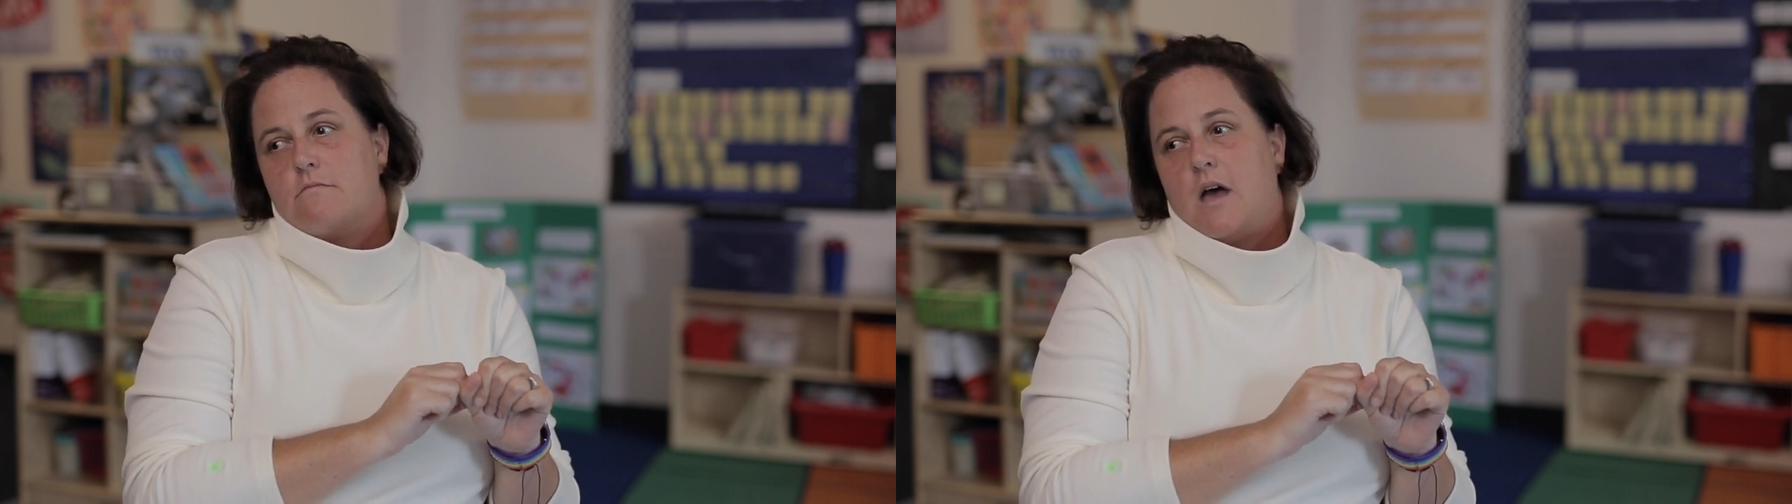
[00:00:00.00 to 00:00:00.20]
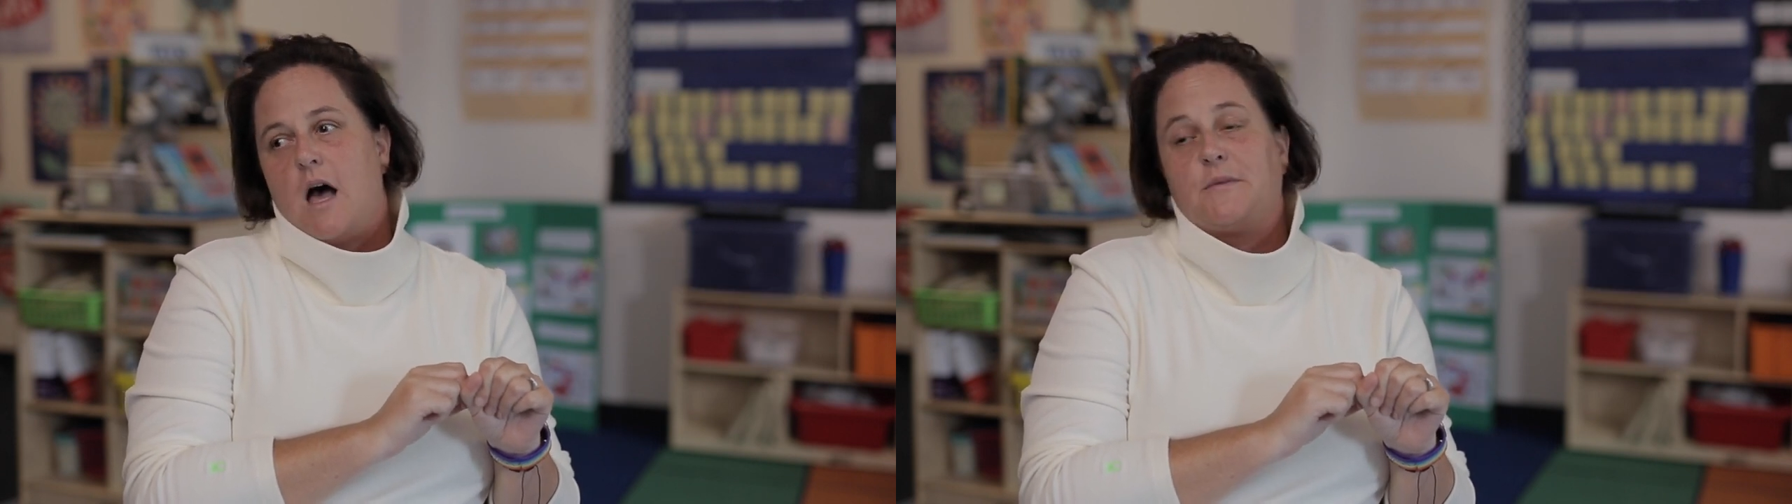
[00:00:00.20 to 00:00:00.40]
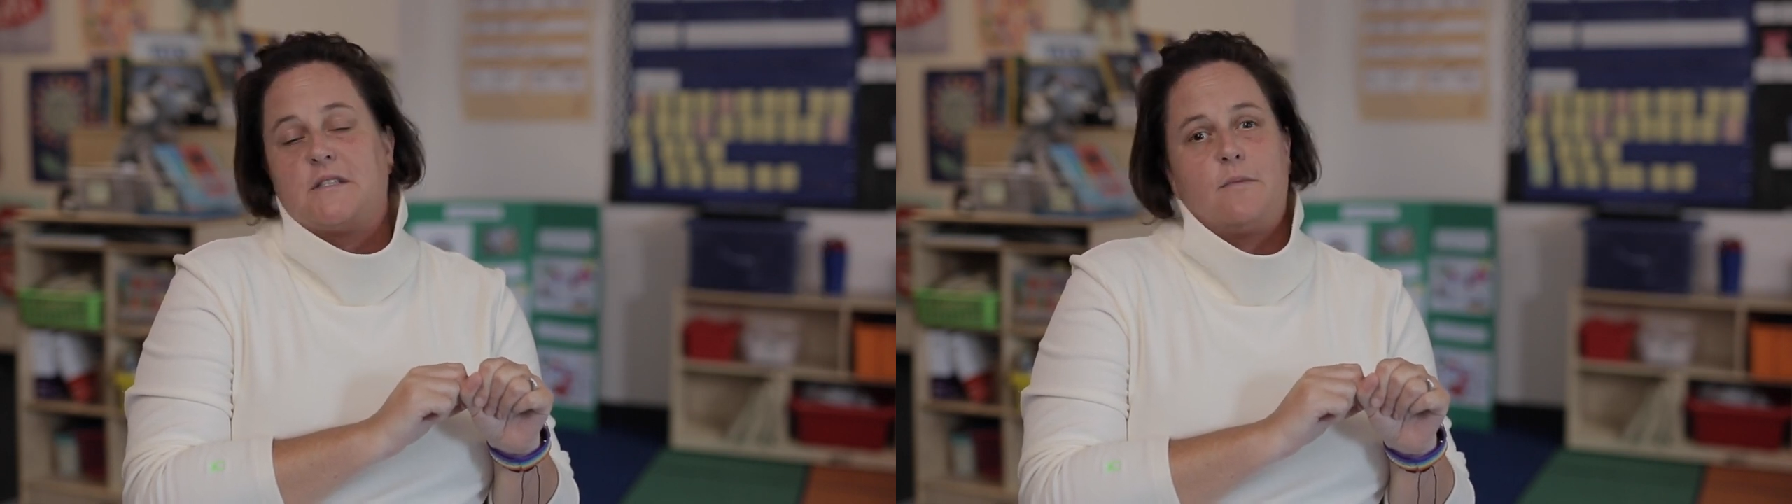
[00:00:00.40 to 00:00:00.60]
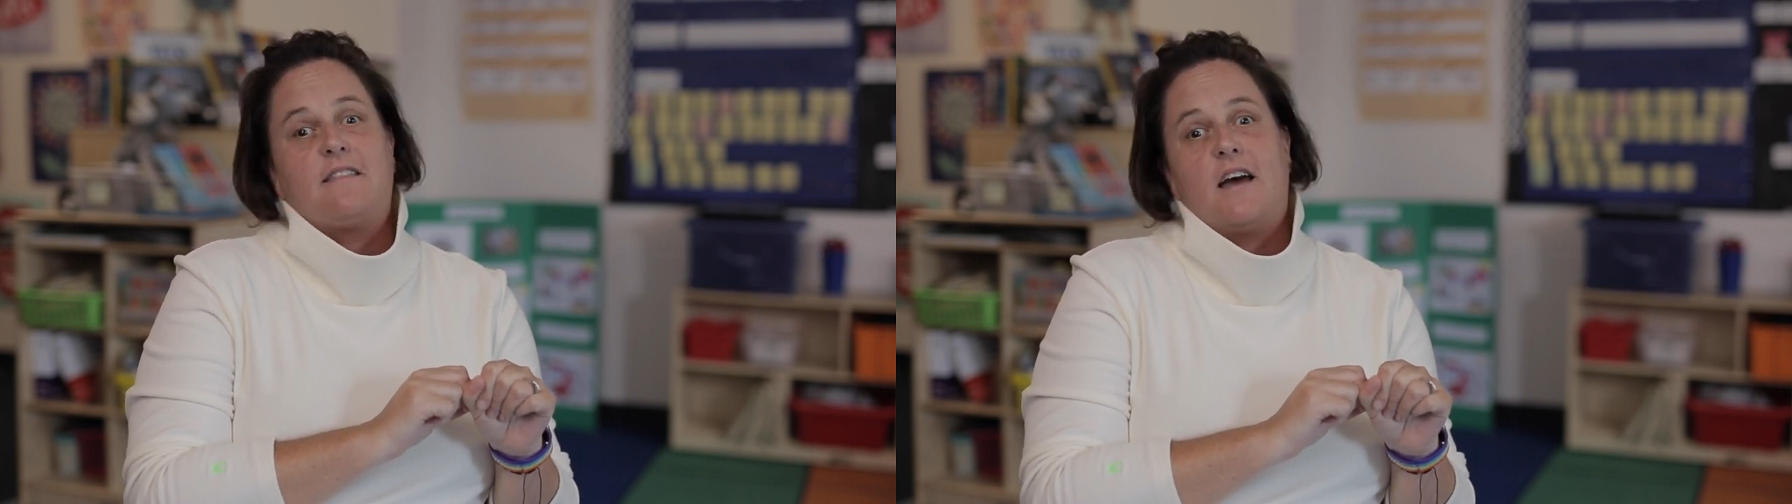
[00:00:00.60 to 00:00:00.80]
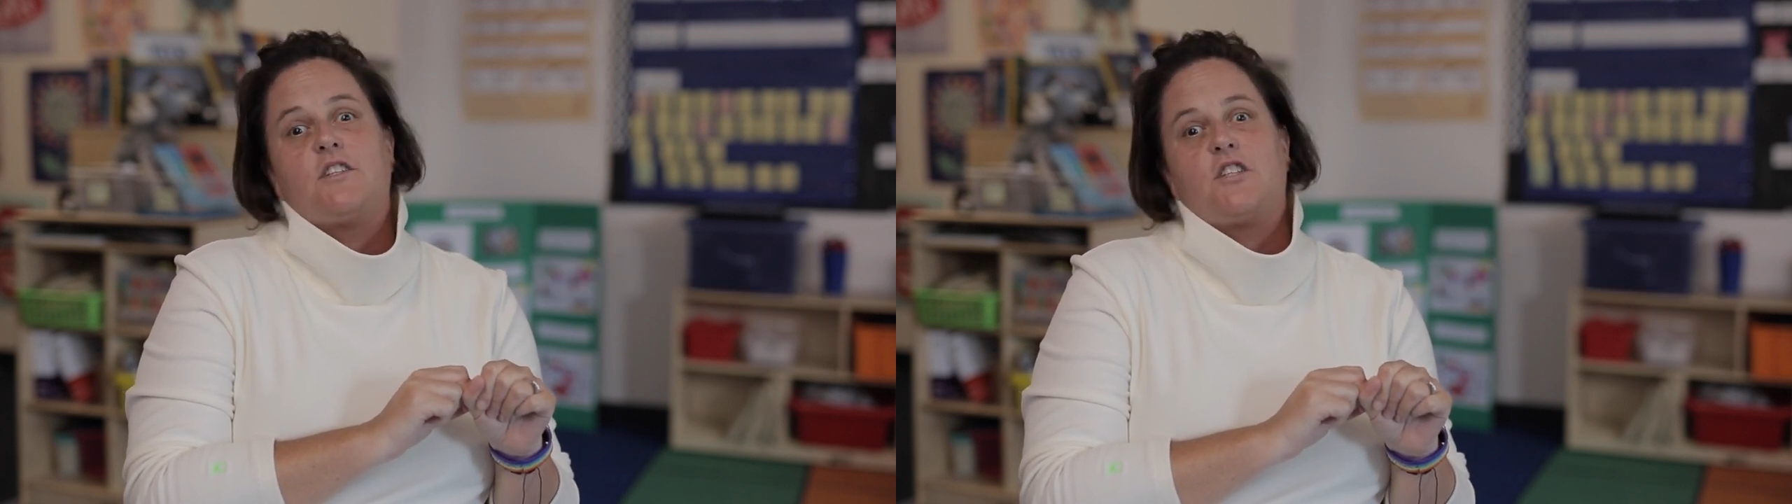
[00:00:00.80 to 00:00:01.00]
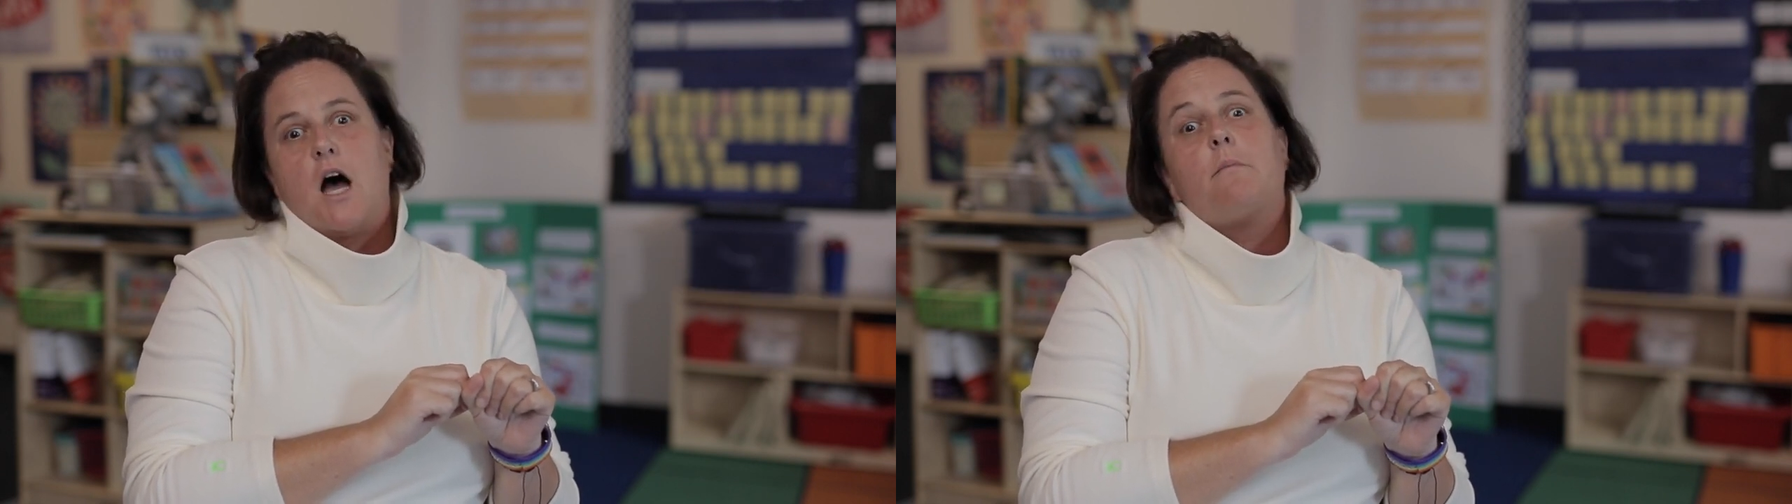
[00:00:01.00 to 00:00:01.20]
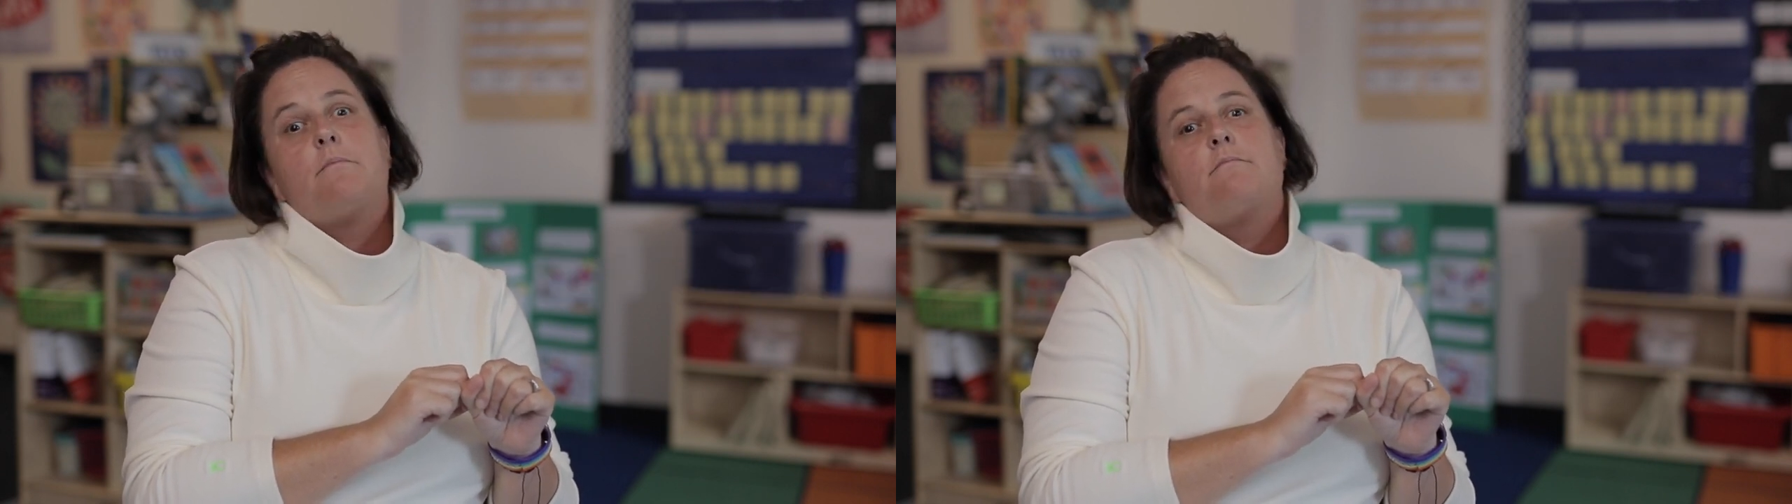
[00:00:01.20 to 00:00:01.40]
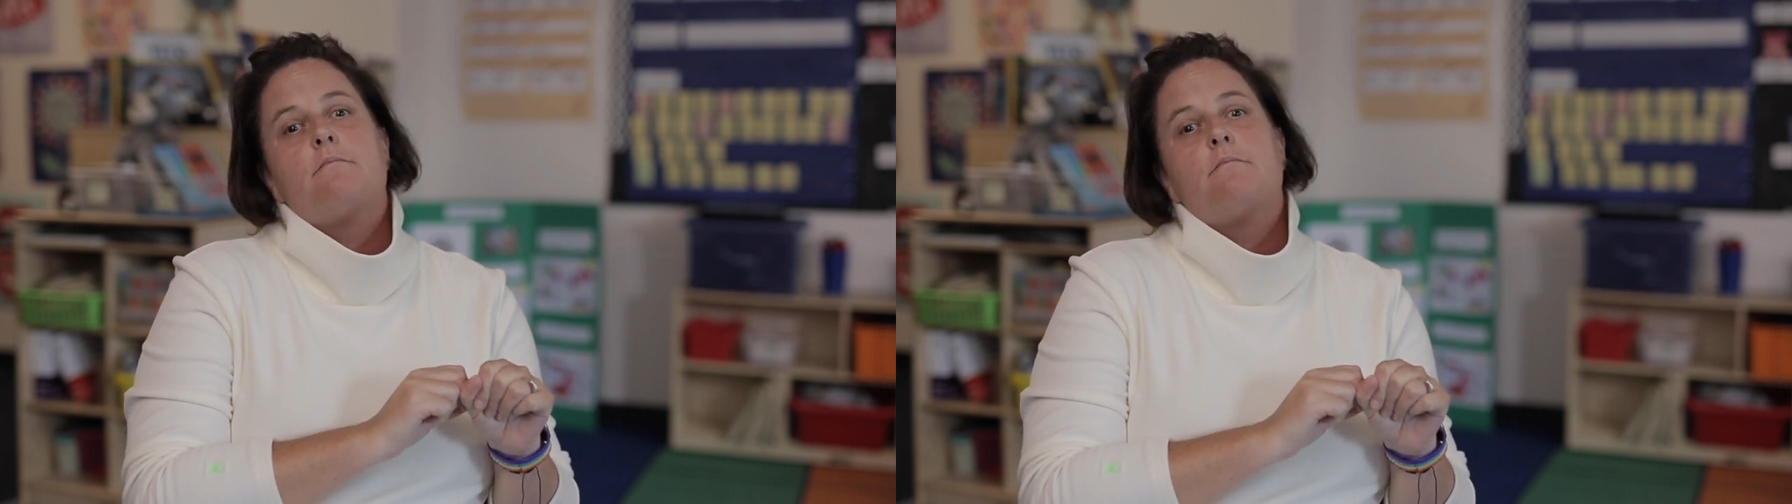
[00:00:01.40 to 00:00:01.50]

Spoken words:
helps to make that job